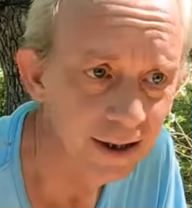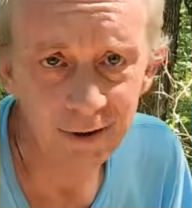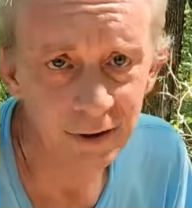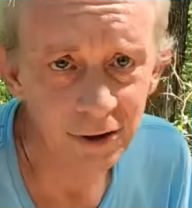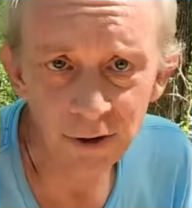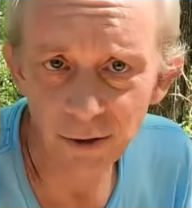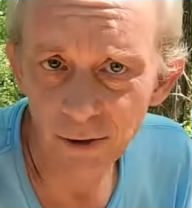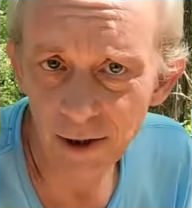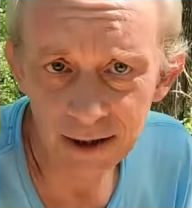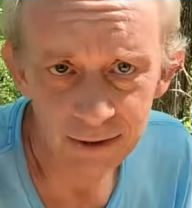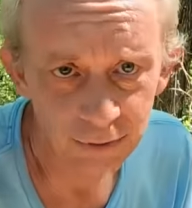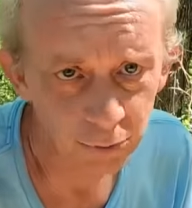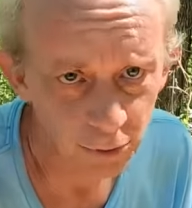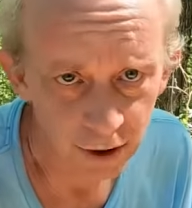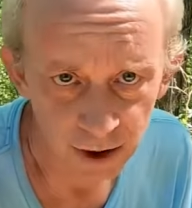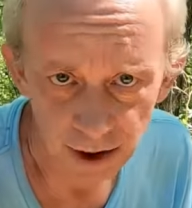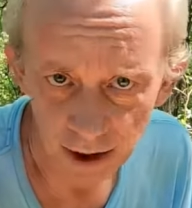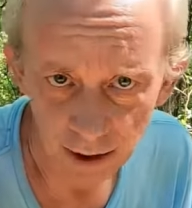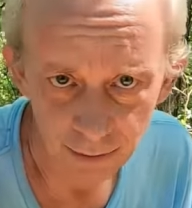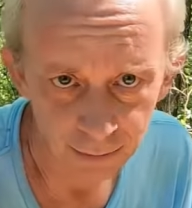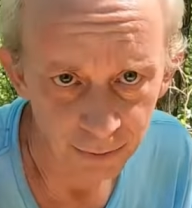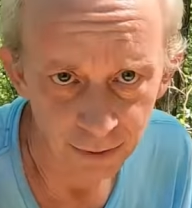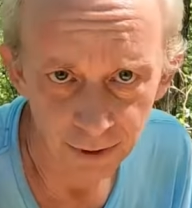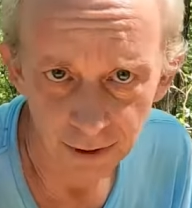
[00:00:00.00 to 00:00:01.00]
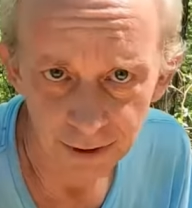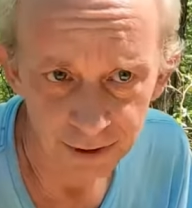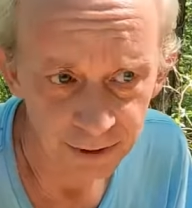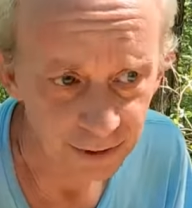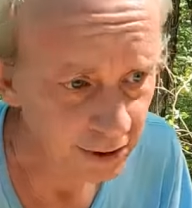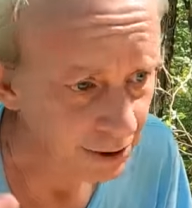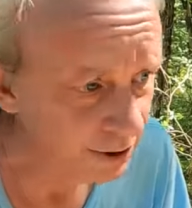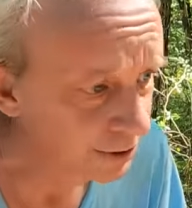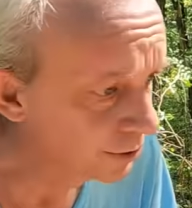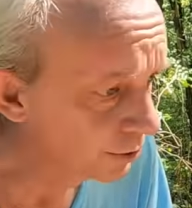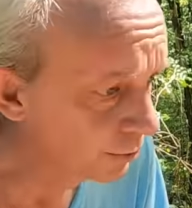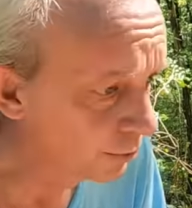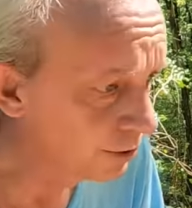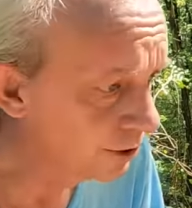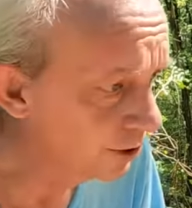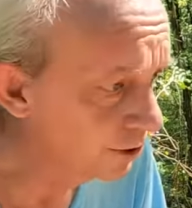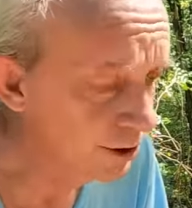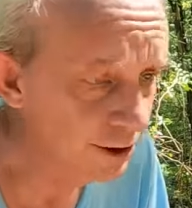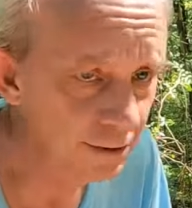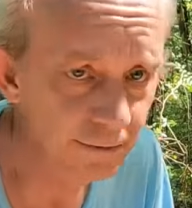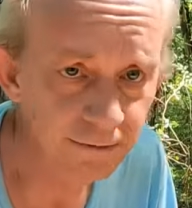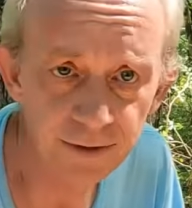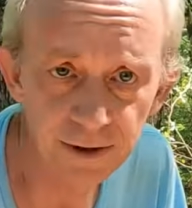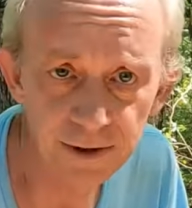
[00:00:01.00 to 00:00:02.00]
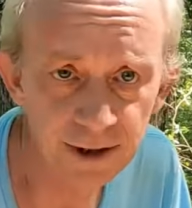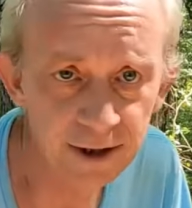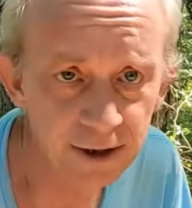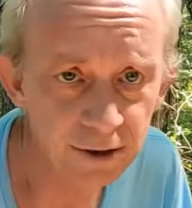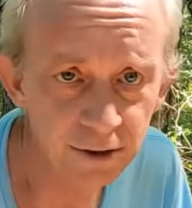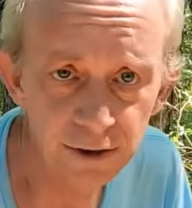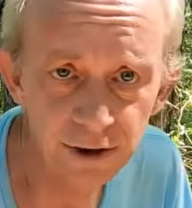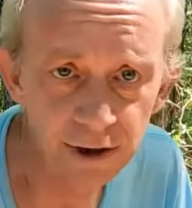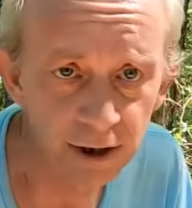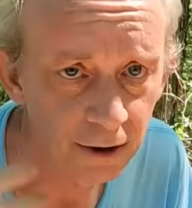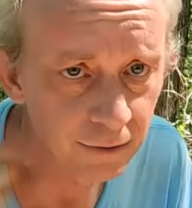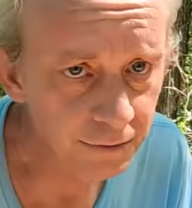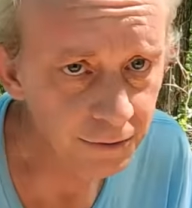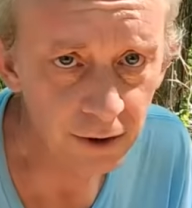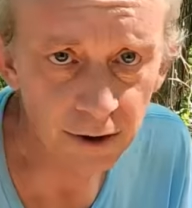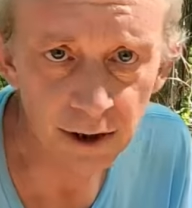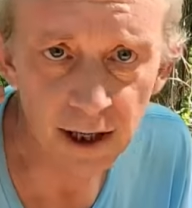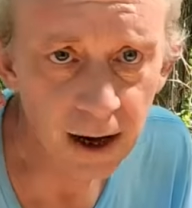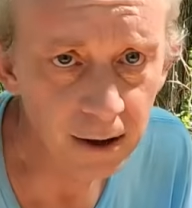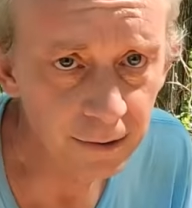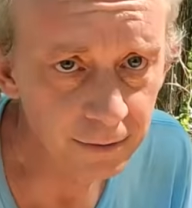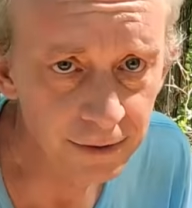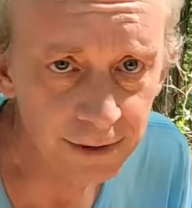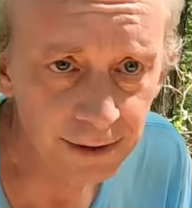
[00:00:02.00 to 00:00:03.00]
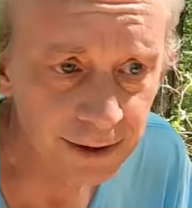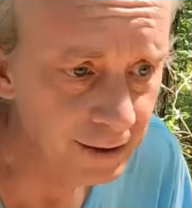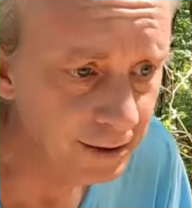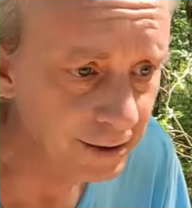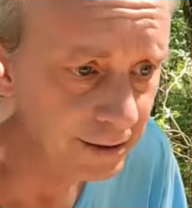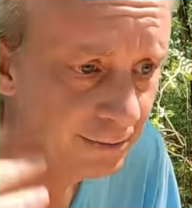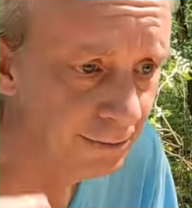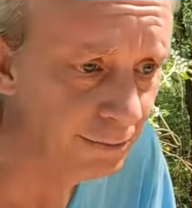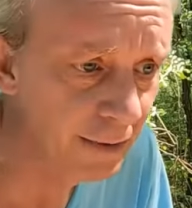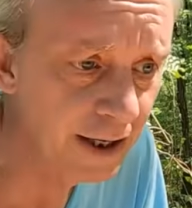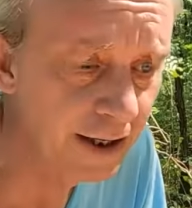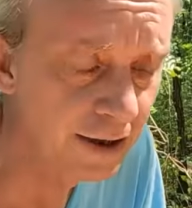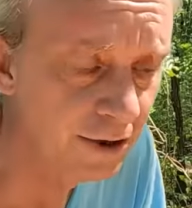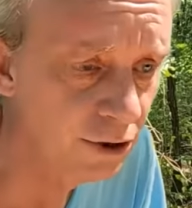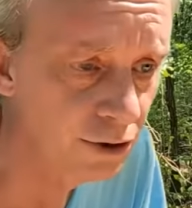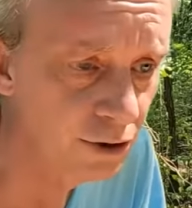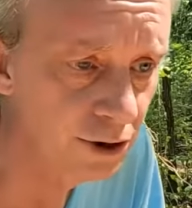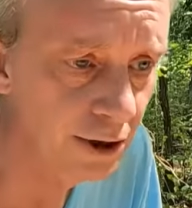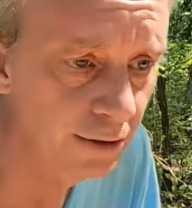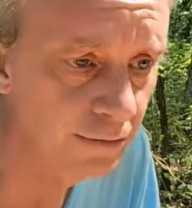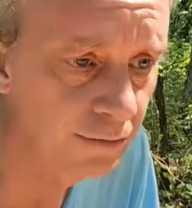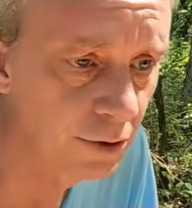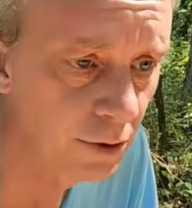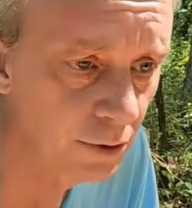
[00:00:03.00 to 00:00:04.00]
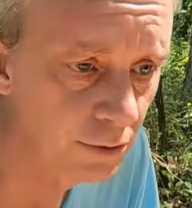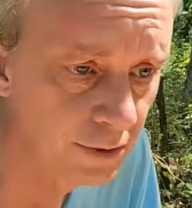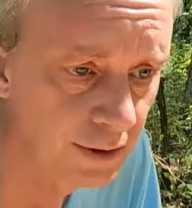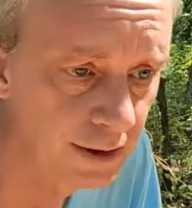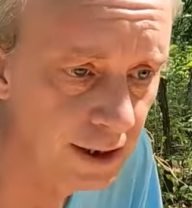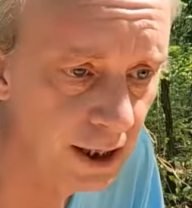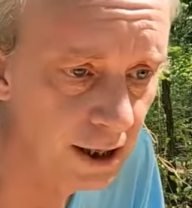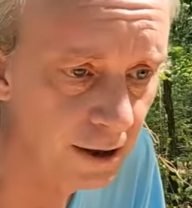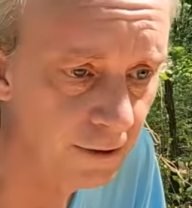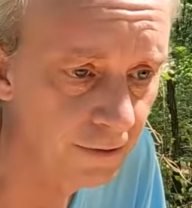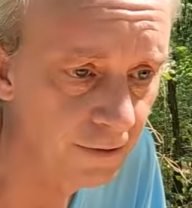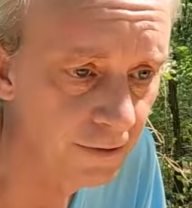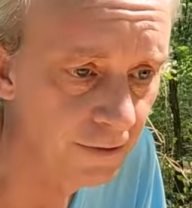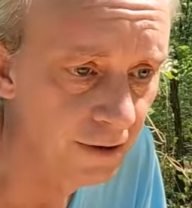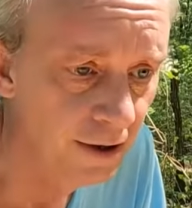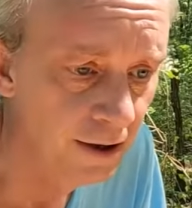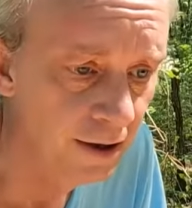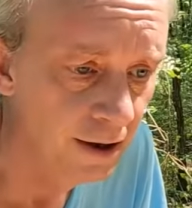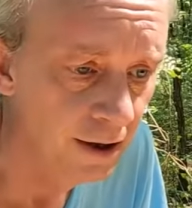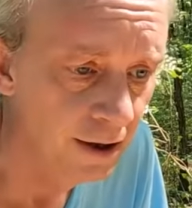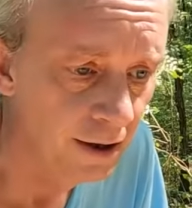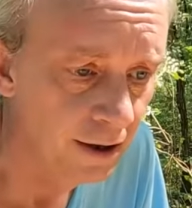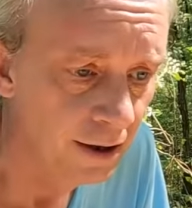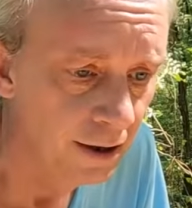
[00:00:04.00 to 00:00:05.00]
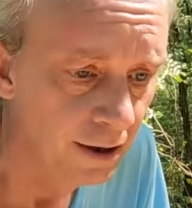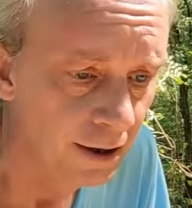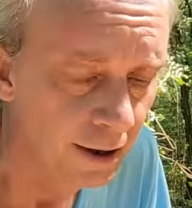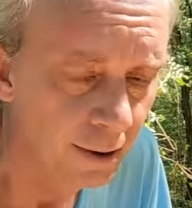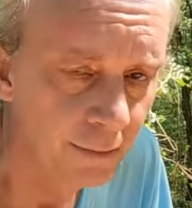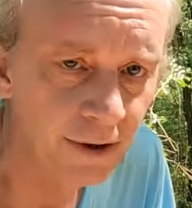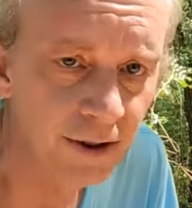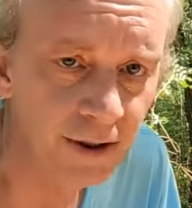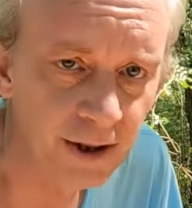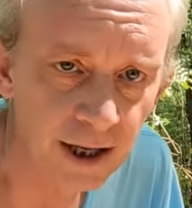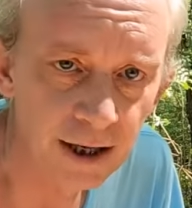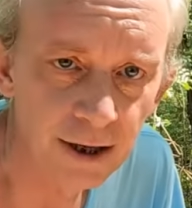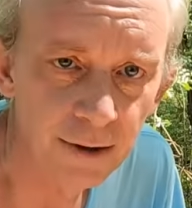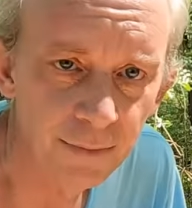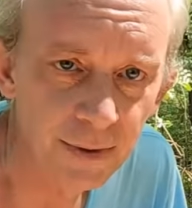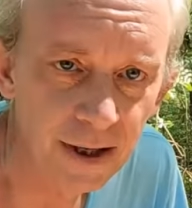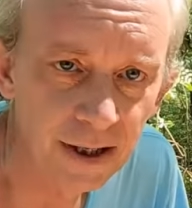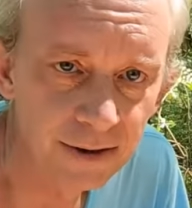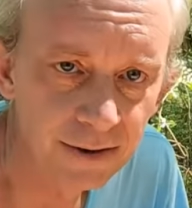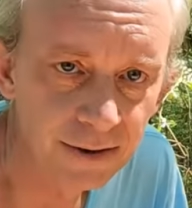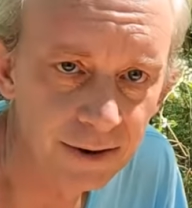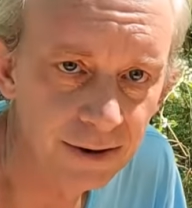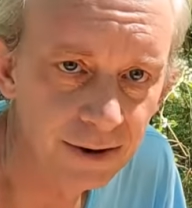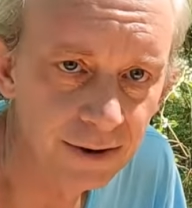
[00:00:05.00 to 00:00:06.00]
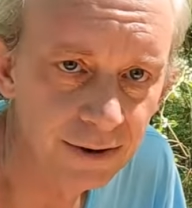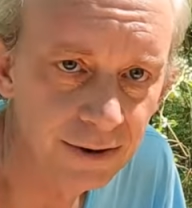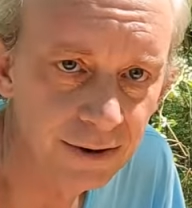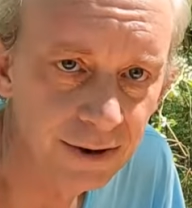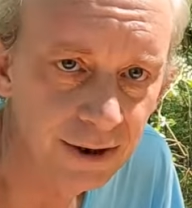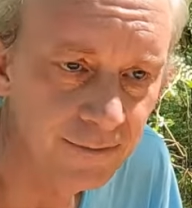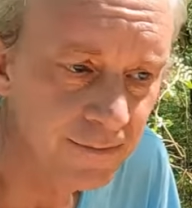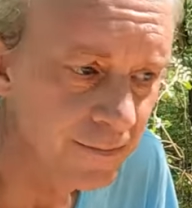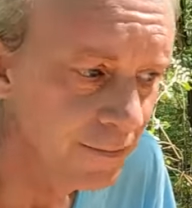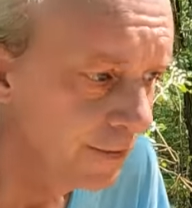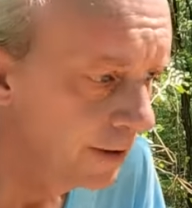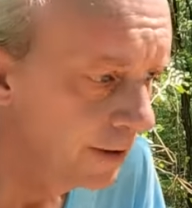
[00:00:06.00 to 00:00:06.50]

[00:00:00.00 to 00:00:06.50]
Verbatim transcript: You don't have to wear earplugs, so when you're defending yourself, you're not making yourself go deaf. I mean, think about this.